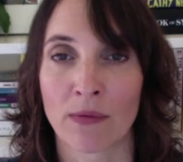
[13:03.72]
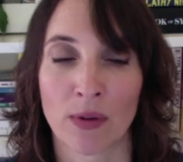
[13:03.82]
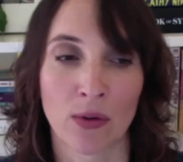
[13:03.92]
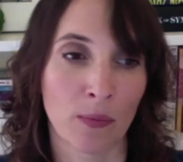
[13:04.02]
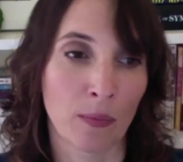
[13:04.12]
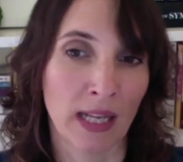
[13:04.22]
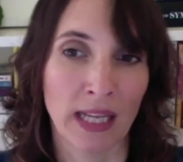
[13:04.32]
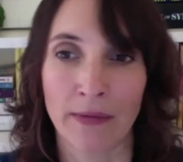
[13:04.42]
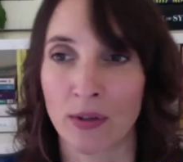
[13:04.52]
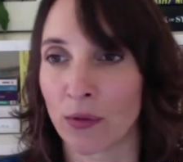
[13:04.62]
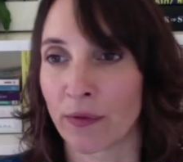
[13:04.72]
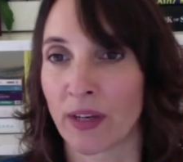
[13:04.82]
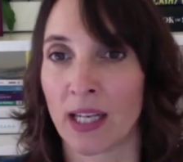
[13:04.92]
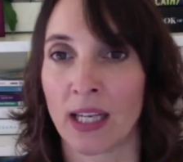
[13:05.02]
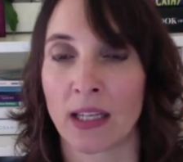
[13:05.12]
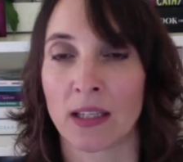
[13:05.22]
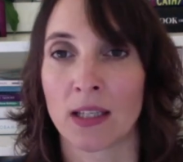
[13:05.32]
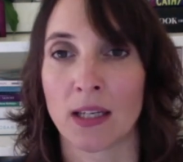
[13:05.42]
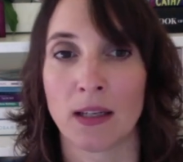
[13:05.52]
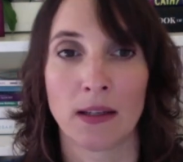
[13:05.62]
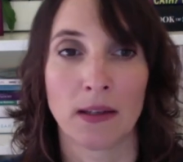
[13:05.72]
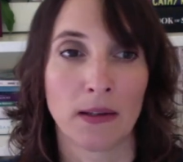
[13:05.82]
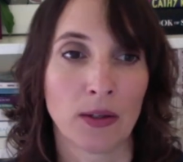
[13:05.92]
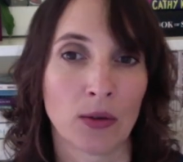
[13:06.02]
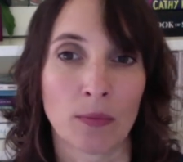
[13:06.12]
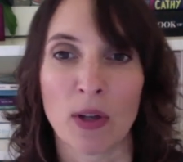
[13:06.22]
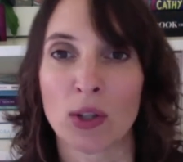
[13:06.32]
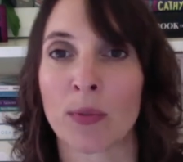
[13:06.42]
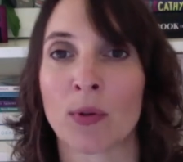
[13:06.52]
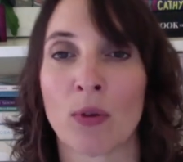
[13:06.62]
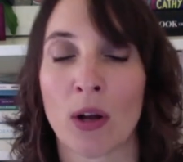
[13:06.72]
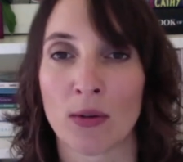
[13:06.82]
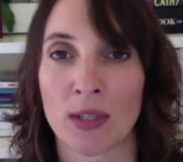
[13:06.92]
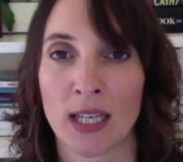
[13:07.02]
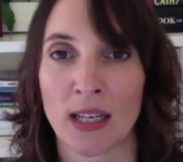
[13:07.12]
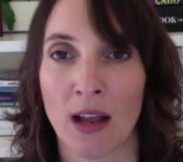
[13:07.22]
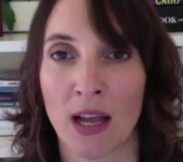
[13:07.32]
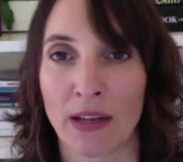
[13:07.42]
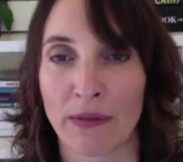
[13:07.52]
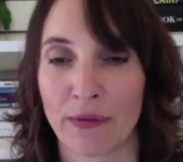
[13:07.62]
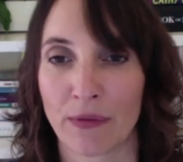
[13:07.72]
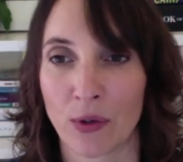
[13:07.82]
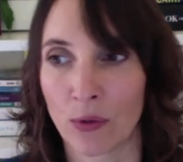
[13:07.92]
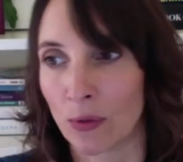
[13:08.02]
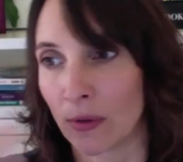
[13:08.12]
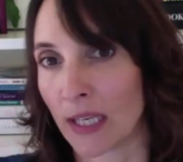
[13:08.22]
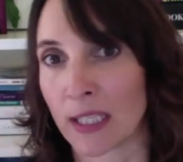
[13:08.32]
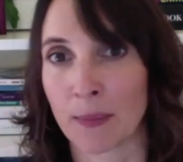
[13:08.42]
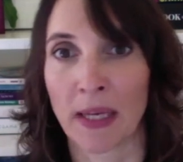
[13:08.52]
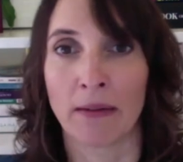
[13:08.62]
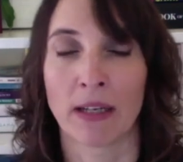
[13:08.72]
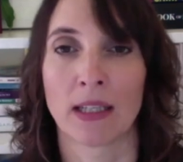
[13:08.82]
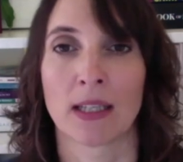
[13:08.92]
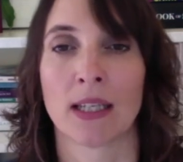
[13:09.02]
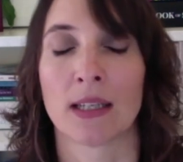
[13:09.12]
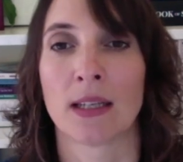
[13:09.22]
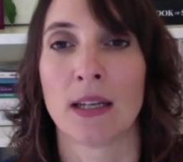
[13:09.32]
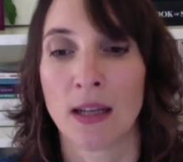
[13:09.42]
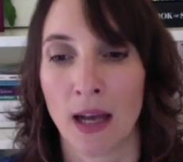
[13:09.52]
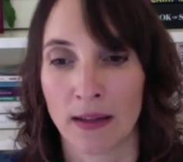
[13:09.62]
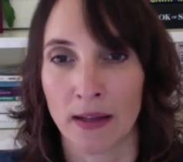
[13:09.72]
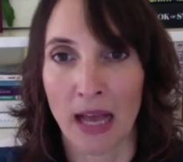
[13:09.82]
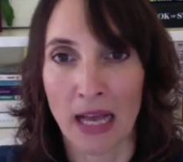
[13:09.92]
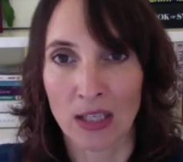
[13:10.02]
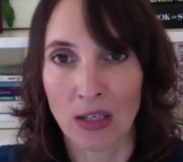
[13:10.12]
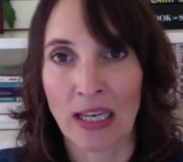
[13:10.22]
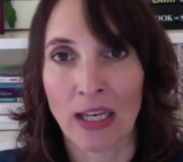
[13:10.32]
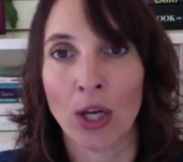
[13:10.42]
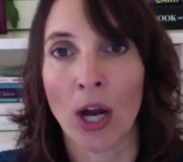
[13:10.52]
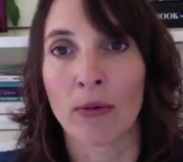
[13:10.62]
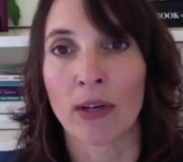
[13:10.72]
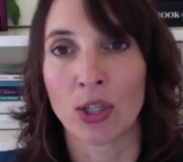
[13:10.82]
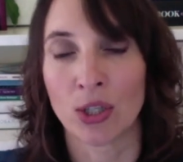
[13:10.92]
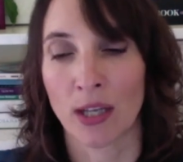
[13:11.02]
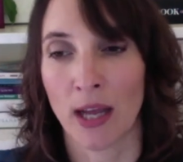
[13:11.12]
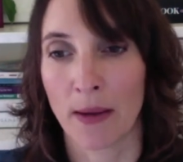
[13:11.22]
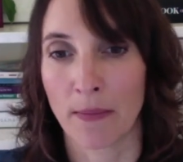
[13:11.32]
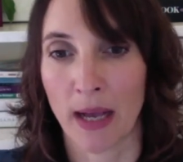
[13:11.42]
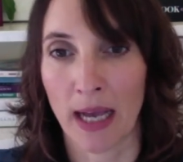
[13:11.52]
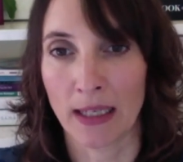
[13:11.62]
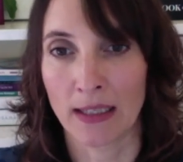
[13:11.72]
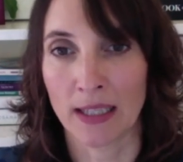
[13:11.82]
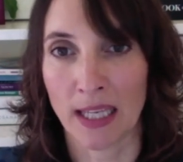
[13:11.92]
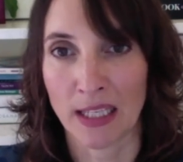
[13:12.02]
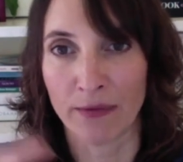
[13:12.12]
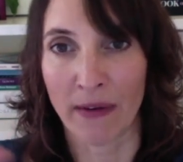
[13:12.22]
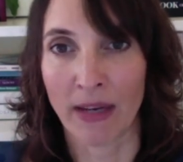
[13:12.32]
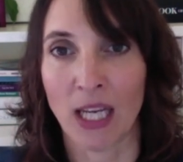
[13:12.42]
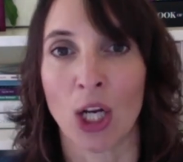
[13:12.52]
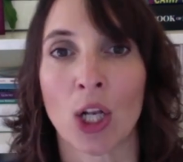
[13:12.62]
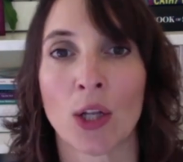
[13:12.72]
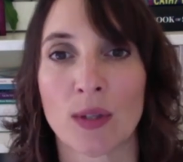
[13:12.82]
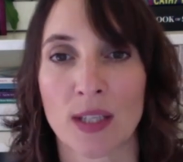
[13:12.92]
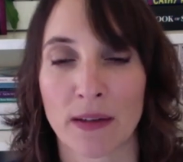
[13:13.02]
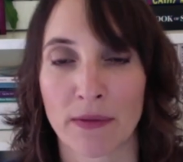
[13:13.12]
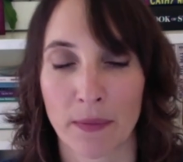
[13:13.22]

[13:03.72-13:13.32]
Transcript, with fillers: with your beliefs, your feelings, your multiple roles in life, your experiences, and that that is encouraged um, and it's very inclusive.